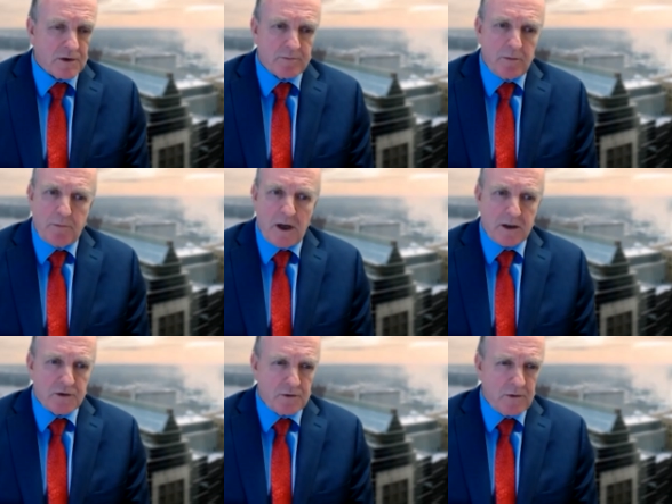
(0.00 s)
was back
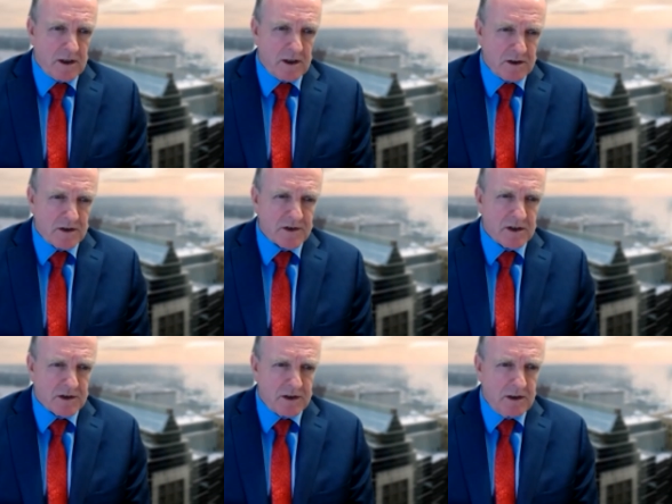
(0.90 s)
in two thousand
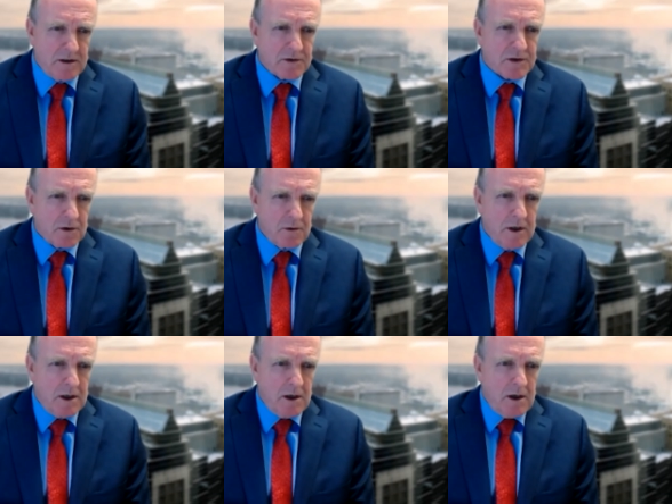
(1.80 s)
sixteen. So,
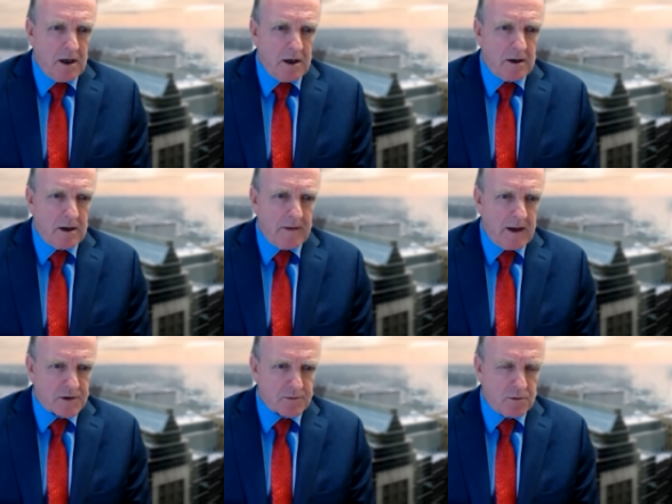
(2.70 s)
uh, and
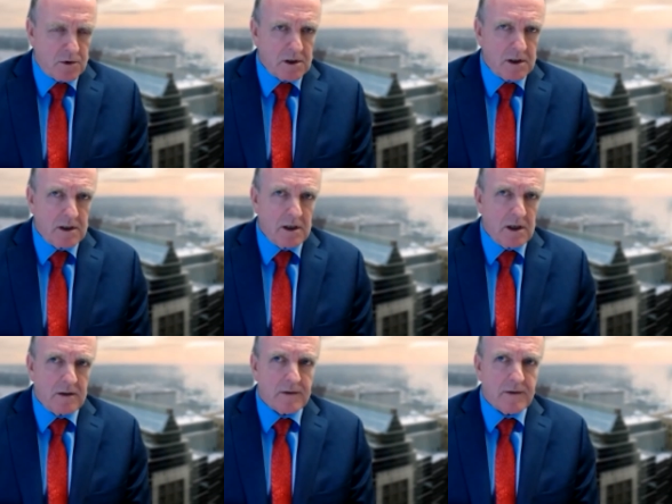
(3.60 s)
that's really,
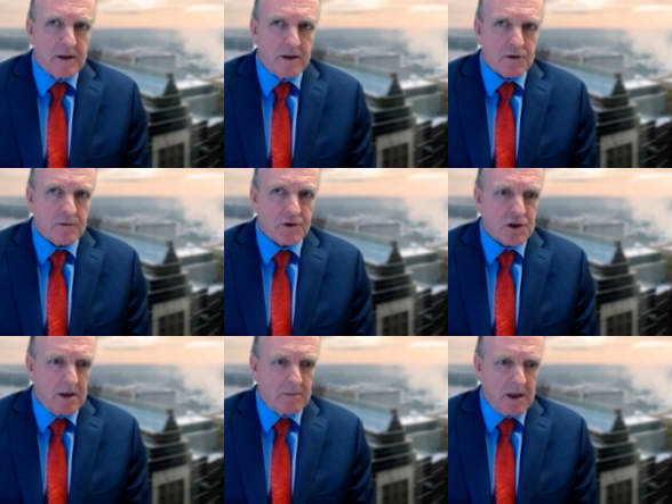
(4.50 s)
I think, sort of
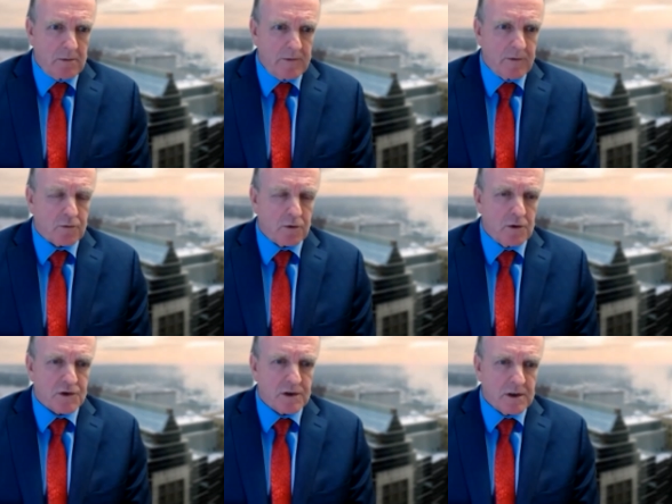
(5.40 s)
shaped how we've
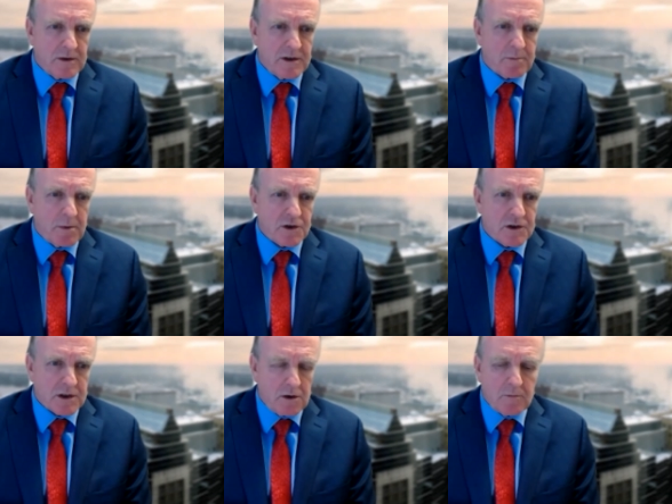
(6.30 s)
approached uh, these
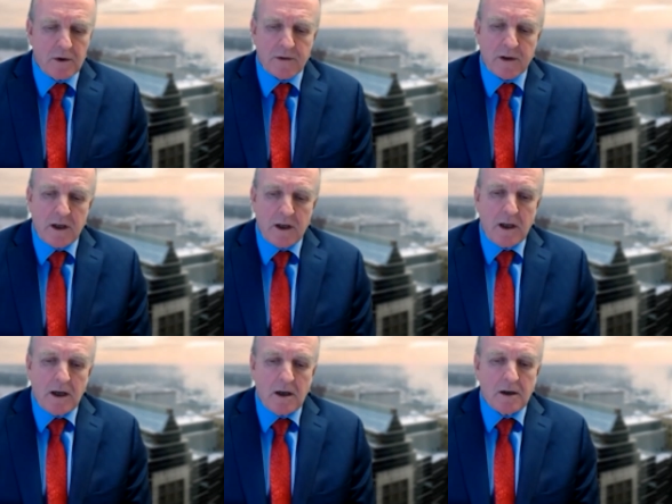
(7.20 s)
patients, along with,
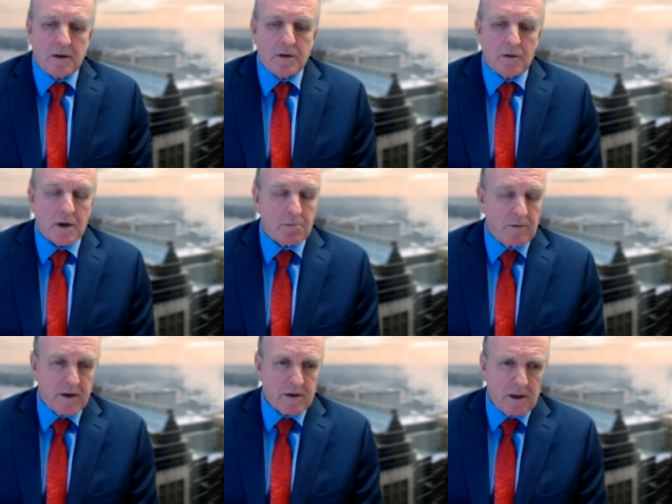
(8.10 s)
uh, you know, a couple
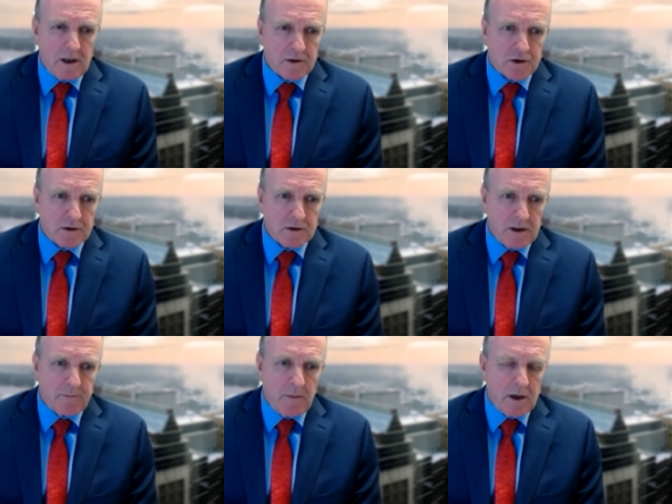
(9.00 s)
of other large
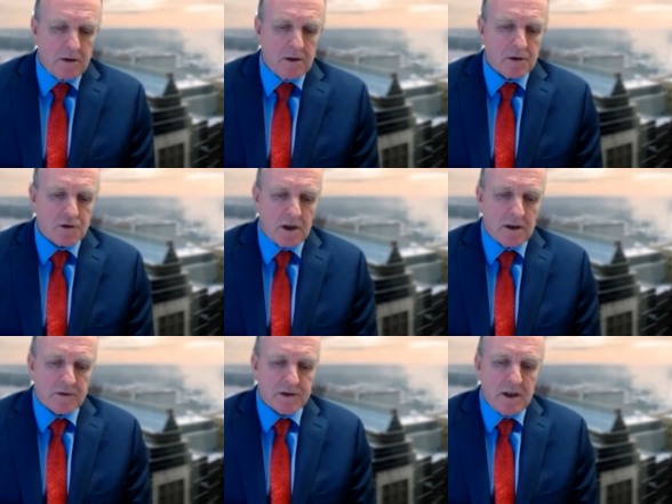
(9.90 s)
left main uh,
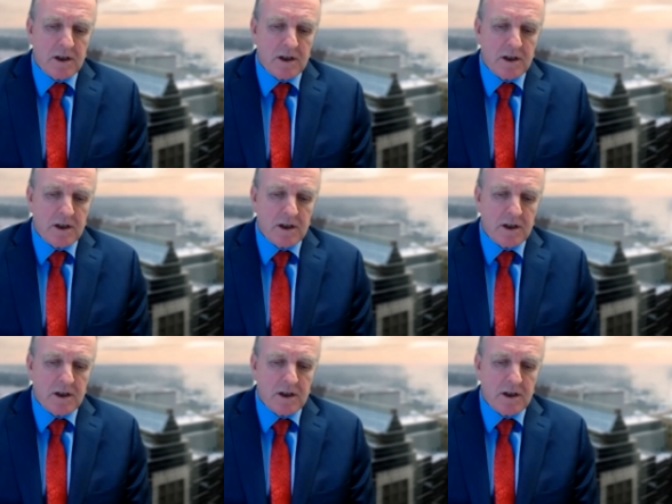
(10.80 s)
trials.